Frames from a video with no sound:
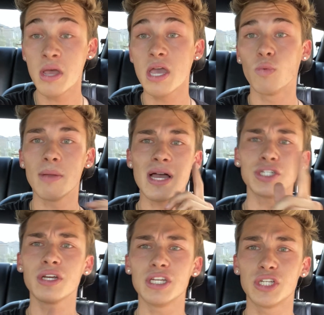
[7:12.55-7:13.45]
And what I'm
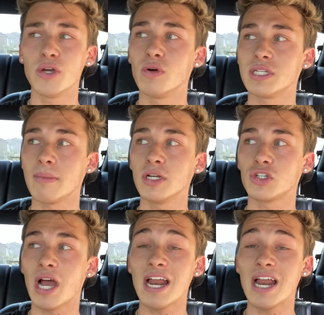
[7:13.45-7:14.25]
actually gonna do is I'm gonna try it